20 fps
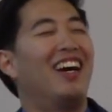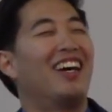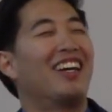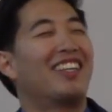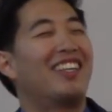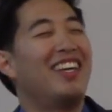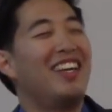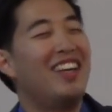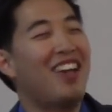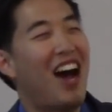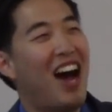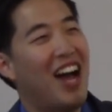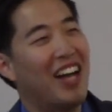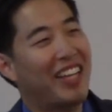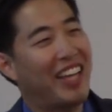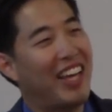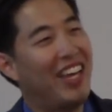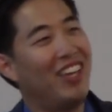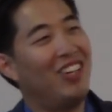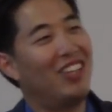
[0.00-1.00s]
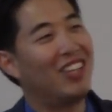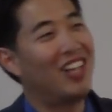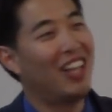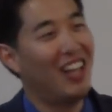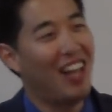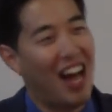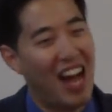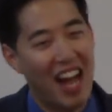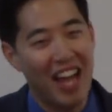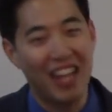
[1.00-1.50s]
did not kill
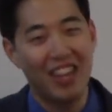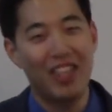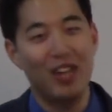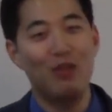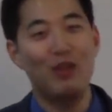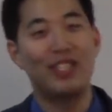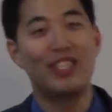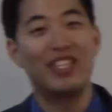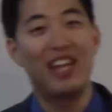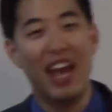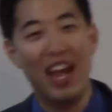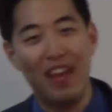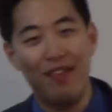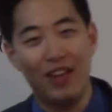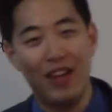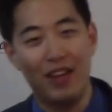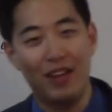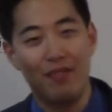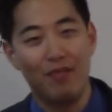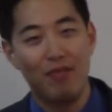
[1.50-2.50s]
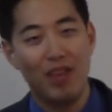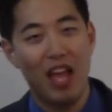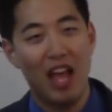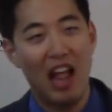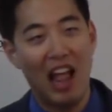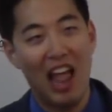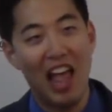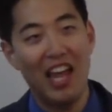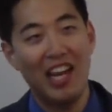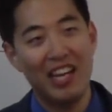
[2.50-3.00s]
Goliath. It was David.
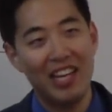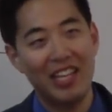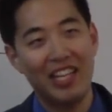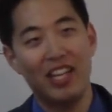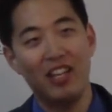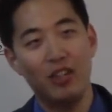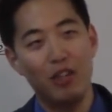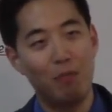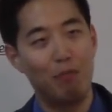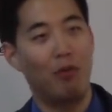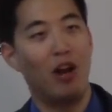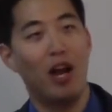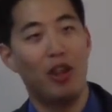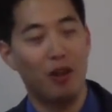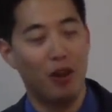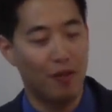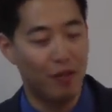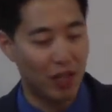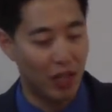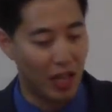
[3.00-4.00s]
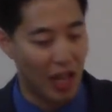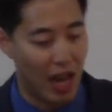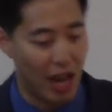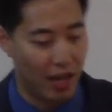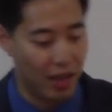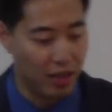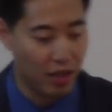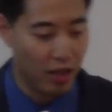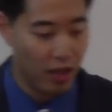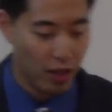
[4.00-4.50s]
Elhanan killed the brother of
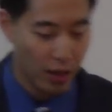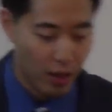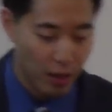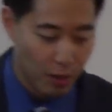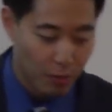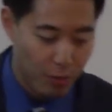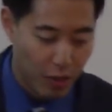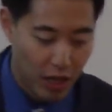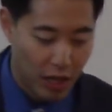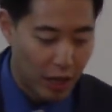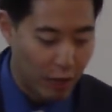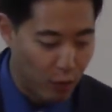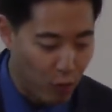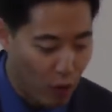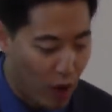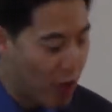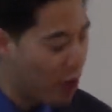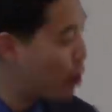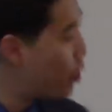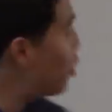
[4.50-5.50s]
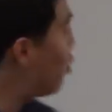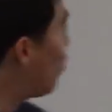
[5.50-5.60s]
Goliath. But whether you